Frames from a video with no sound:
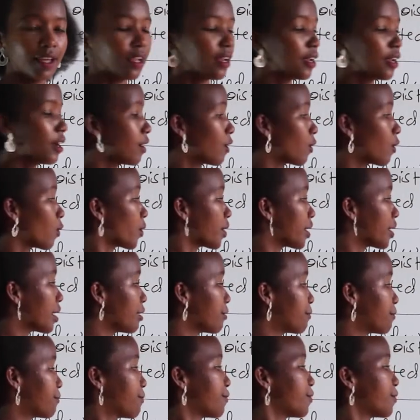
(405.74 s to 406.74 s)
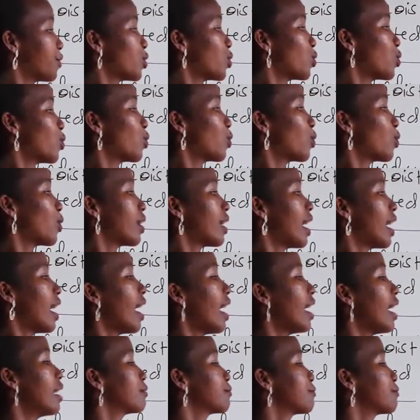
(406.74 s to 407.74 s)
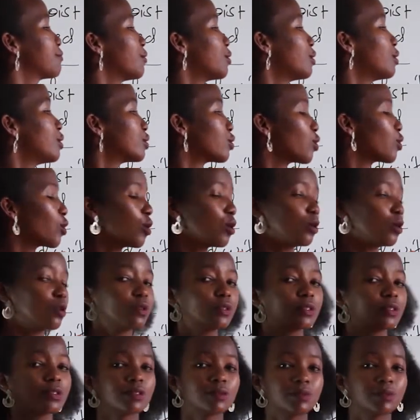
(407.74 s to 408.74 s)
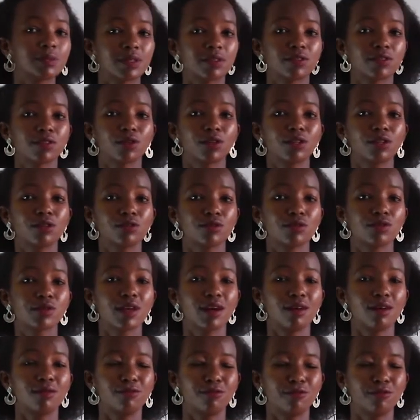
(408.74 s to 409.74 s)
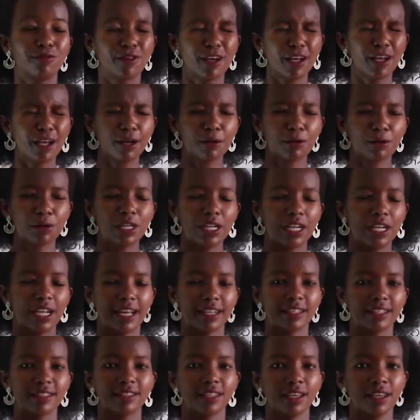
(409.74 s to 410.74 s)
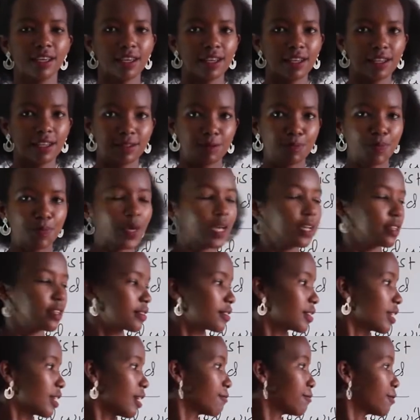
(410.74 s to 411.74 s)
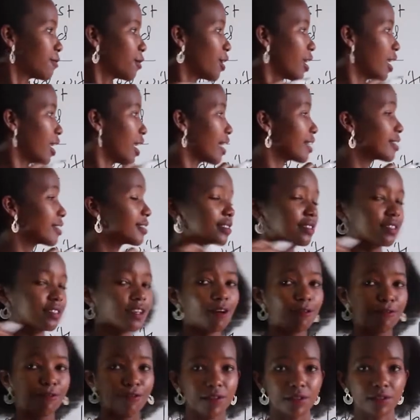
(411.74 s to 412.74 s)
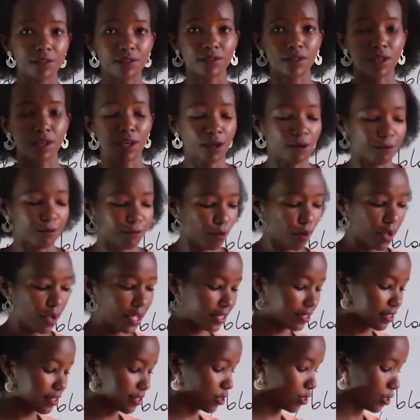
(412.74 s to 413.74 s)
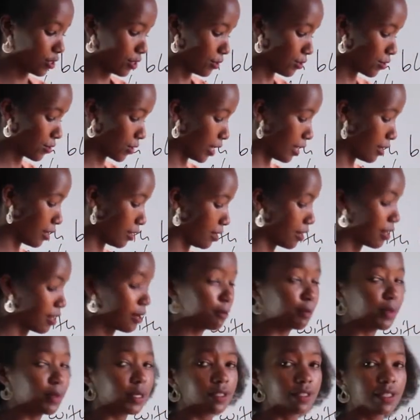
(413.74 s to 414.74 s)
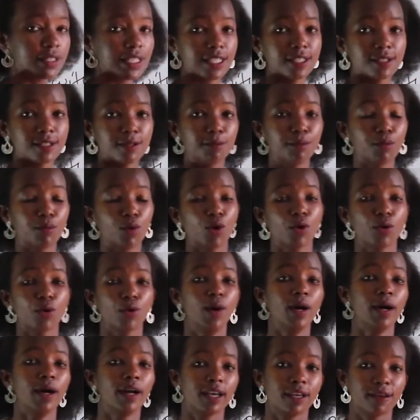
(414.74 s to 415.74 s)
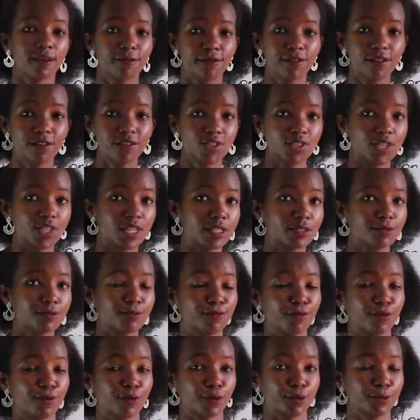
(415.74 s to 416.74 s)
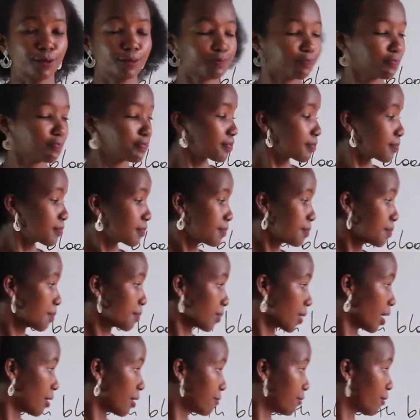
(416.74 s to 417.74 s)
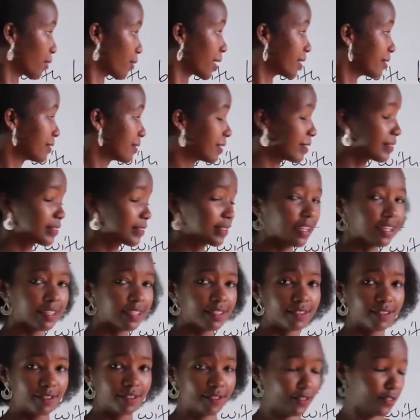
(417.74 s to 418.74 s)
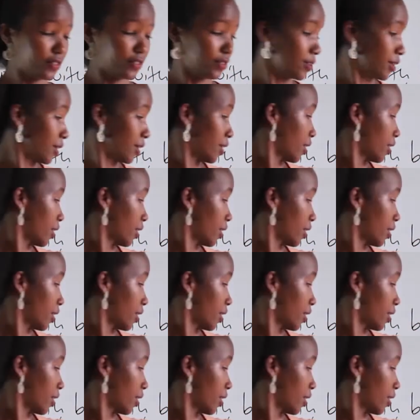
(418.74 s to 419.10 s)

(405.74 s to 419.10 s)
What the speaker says: Now, if you unfold all this space, you're going to see a very large space, a very large surface for exchange, and that makes it more efficient for gaseous exchange.